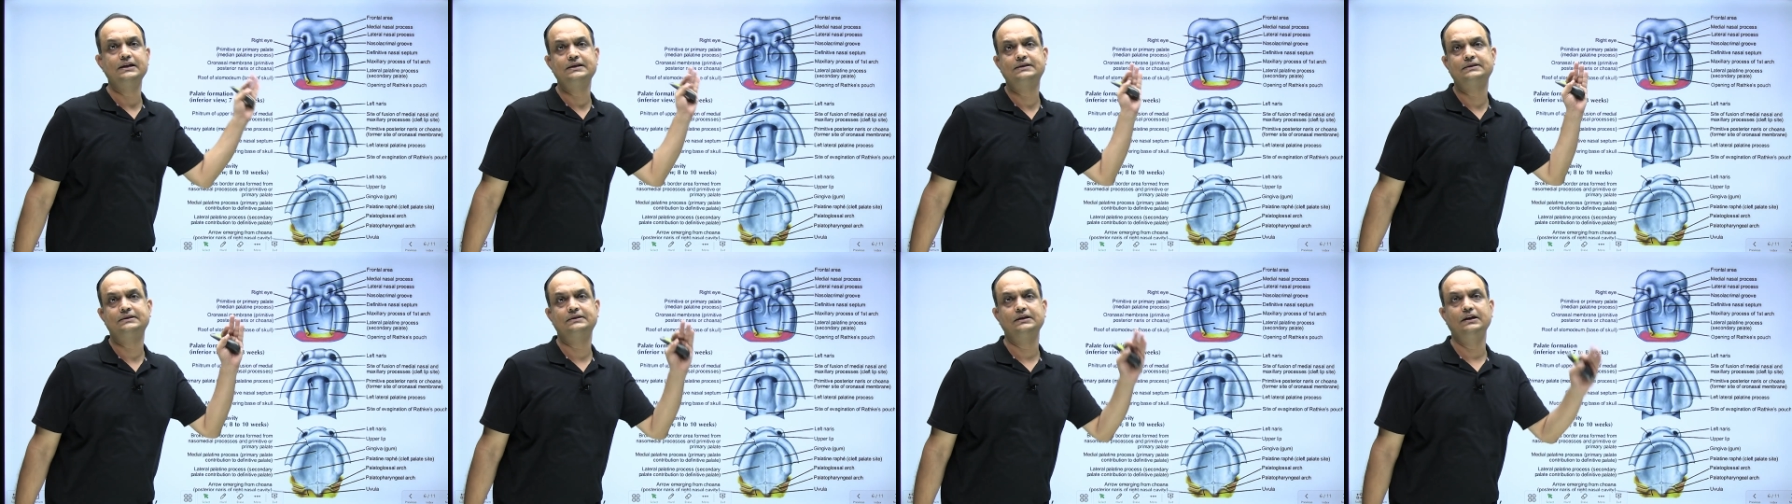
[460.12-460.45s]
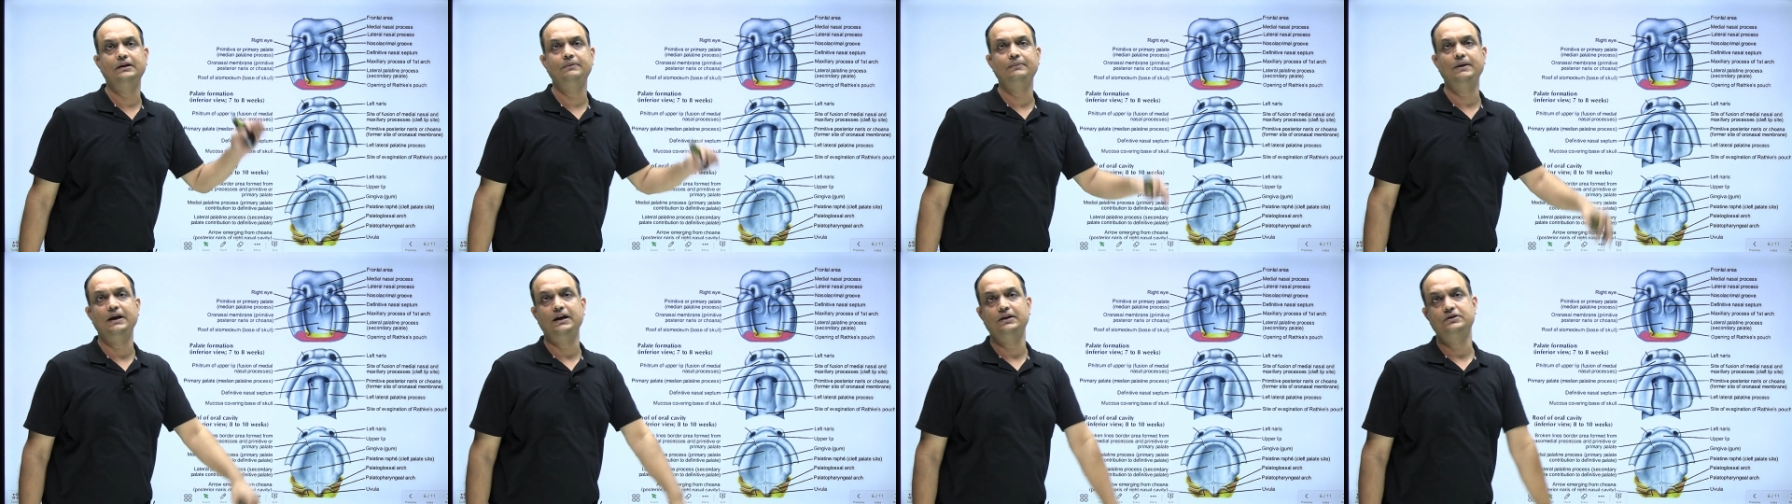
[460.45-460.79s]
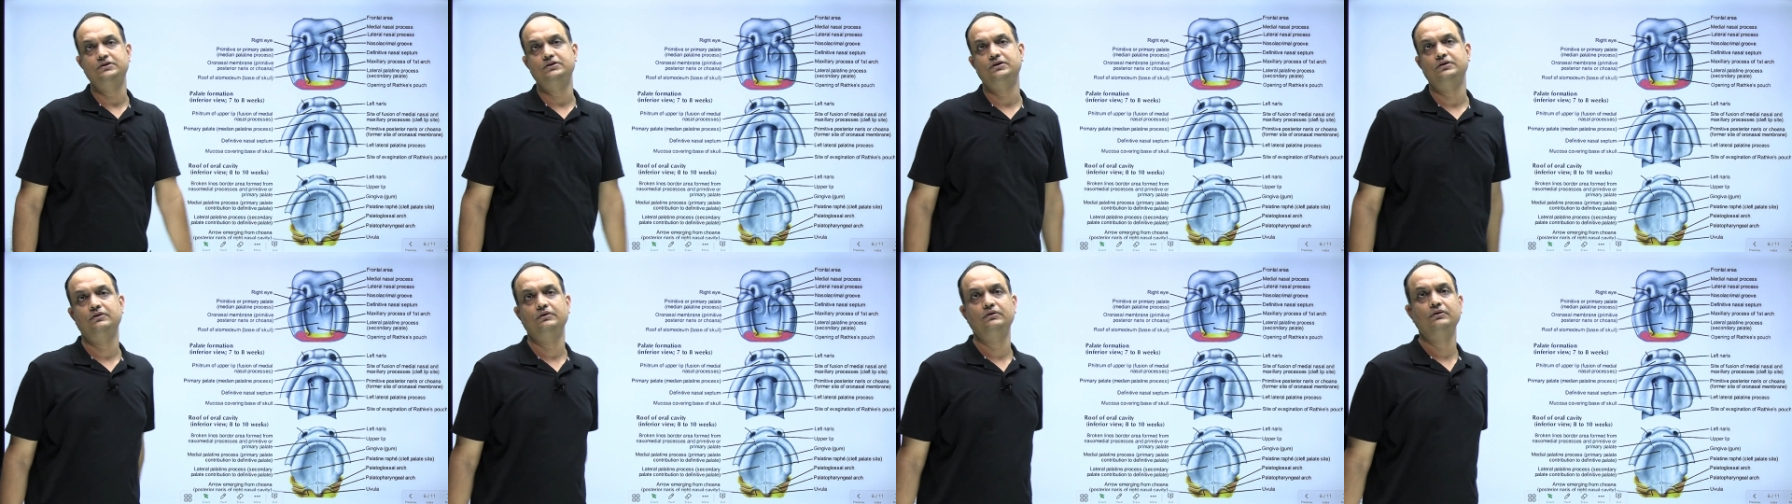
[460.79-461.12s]
this
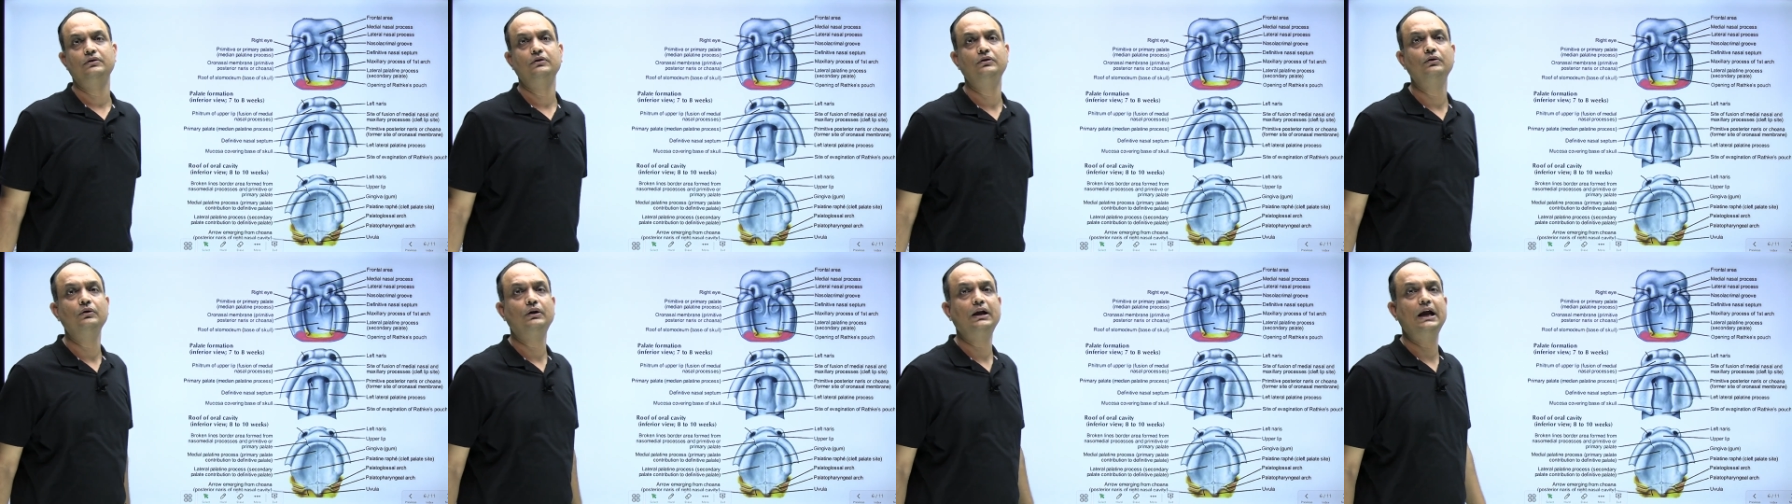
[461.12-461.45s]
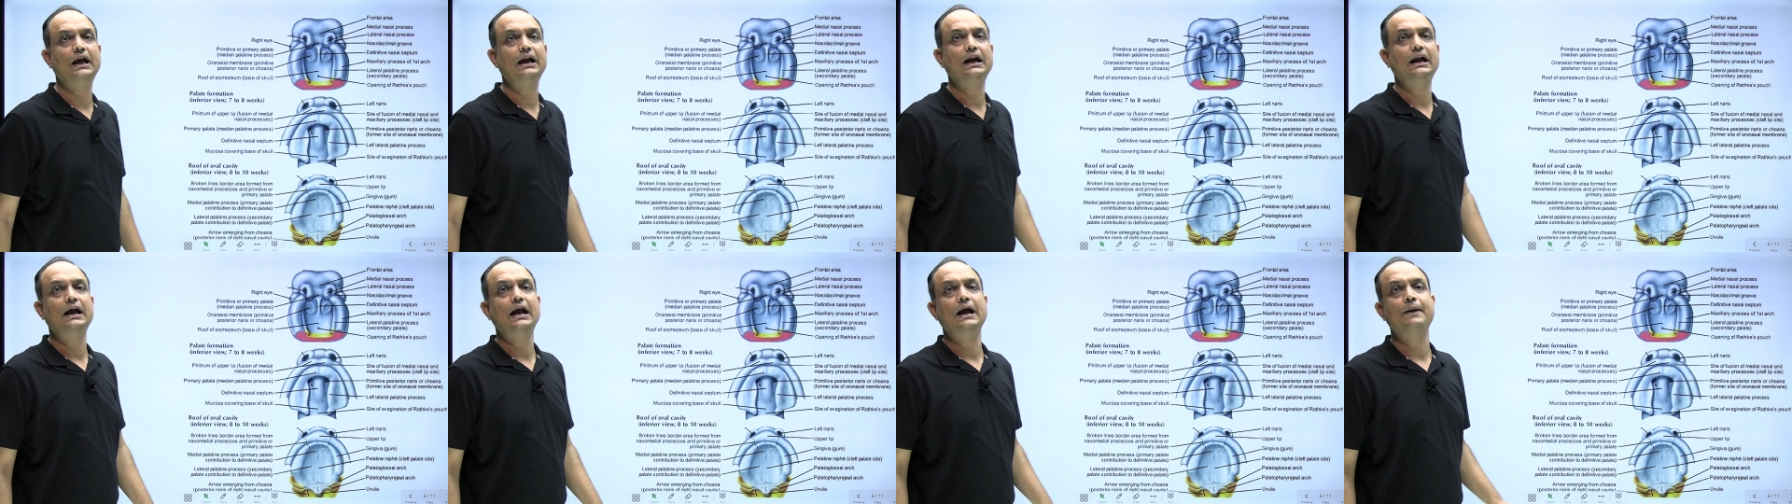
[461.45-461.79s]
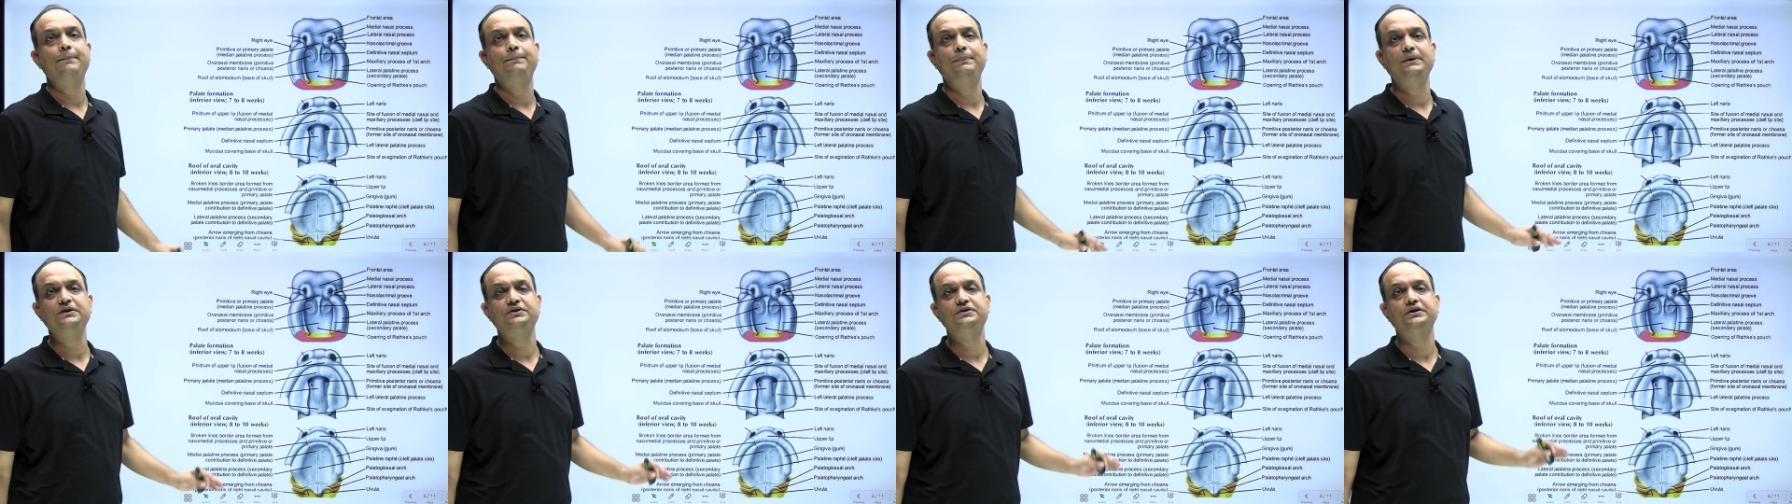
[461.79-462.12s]
image you can
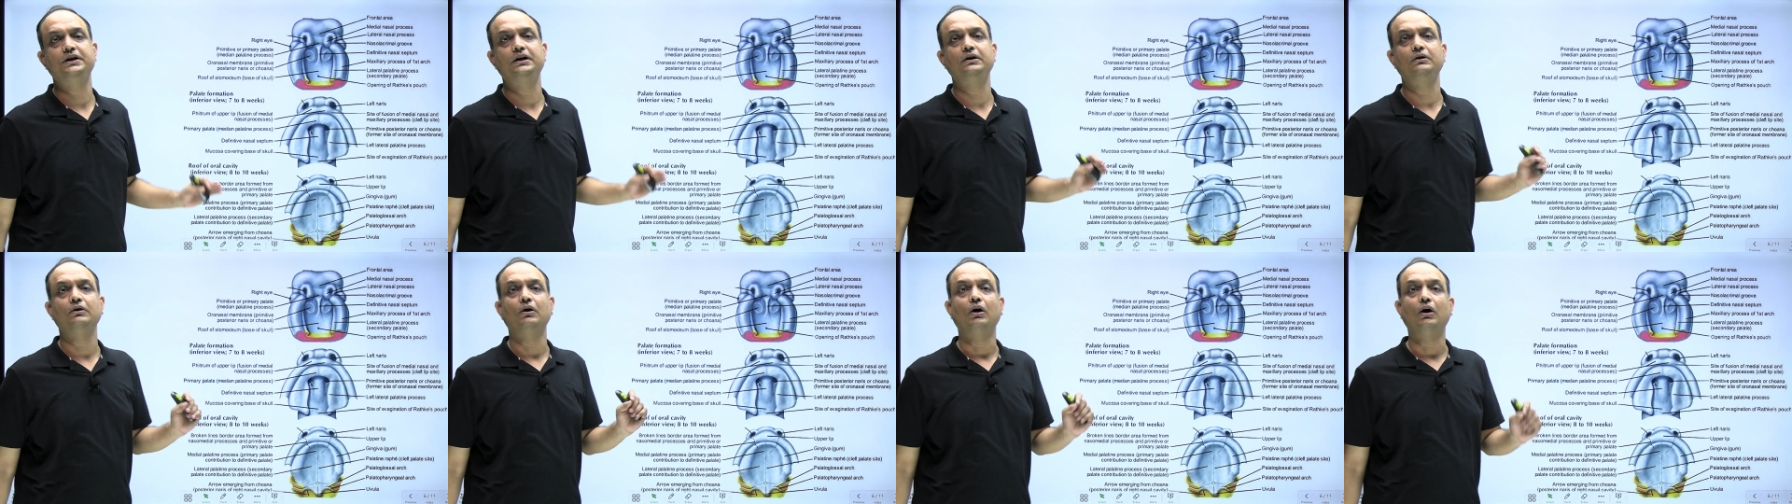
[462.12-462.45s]
appreciate